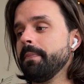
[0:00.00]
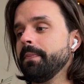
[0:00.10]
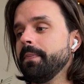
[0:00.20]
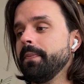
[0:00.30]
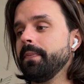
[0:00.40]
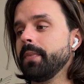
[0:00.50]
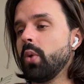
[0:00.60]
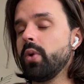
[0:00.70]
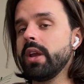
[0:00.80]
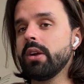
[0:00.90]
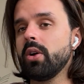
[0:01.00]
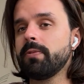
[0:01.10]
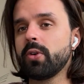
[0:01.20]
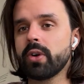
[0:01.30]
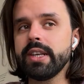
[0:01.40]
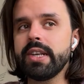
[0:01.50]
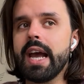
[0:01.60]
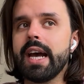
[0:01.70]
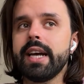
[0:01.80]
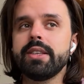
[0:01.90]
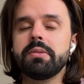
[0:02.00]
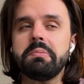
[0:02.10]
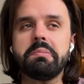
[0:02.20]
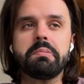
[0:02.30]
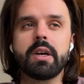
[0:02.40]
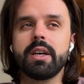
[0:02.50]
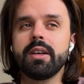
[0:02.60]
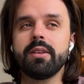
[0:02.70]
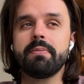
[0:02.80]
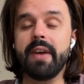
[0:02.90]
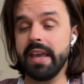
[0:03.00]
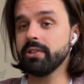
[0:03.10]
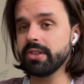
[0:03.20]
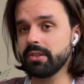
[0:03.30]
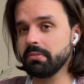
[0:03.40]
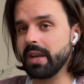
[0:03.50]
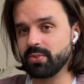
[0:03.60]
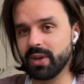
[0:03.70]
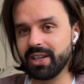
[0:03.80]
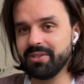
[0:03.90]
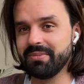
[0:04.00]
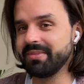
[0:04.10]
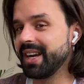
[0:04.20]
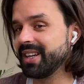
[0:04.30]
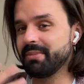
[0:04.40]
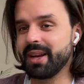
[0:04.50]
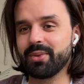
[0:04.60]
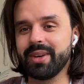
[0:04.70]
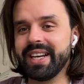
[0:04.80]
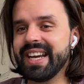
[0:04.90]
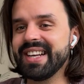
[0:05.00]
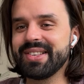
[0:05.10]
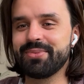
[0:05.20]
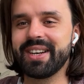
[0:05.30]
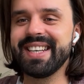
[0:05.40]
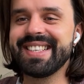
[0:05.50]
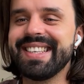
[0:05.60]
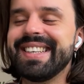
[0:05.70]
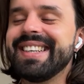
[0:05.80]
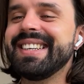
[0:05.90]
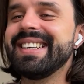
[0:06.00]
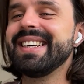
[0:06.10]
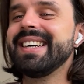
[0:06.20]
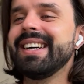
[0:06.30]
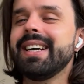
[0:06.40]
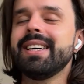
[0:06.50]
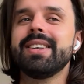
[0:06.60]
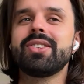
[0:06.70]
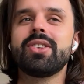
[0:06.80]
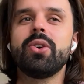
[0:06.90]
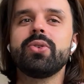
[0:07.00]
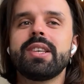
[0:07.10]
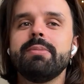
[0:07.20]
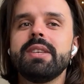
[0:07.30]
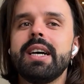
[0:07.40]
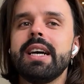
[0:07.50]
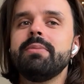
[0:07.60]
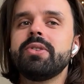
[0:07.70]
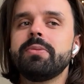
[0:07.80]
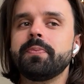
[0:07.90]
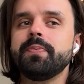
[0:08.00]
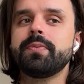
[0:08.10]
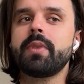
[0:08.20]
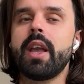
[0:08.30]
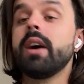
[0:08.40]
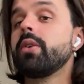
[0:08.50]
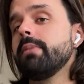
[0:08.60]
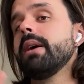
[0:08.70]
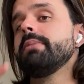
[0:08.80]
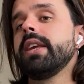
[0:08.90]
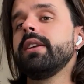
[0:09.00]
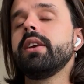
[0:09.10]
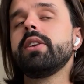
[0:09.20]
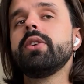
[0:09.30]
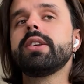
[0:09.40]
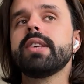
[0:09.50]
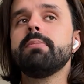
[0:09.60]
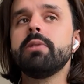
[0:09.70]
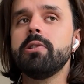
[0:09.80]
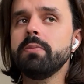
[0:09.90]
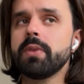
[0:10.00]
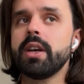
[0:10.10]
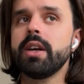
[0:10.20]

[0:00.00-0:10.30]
We, of course, had fails as well. Everyone has, right? So sometimes I remember the good example